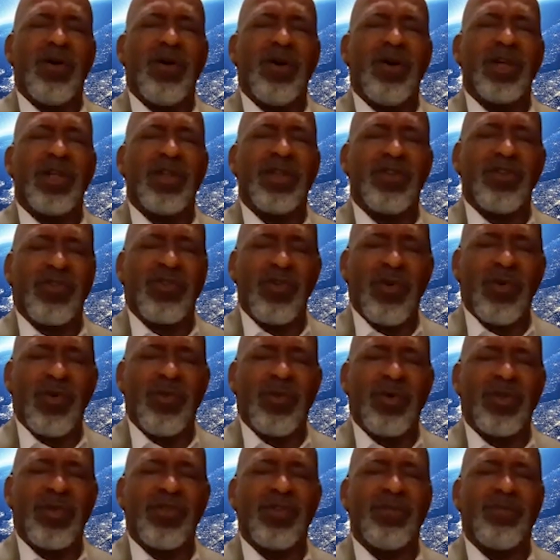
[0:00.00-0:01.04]
are
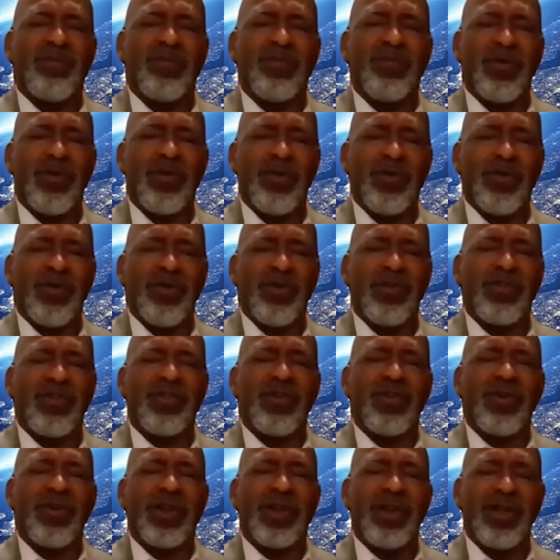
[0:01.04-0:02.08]
encouraged and
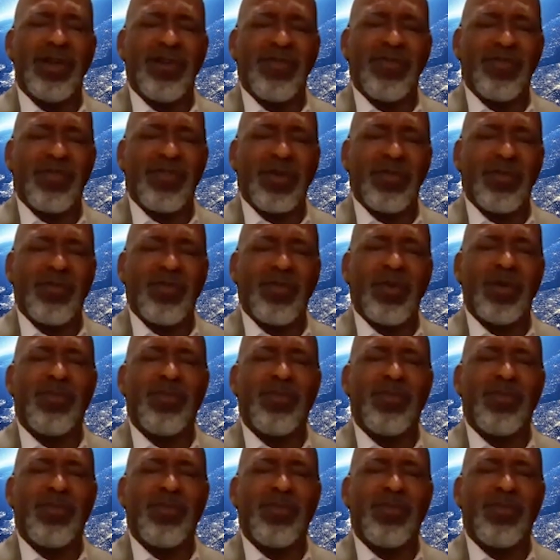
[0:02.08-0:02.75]
burdens are lifted.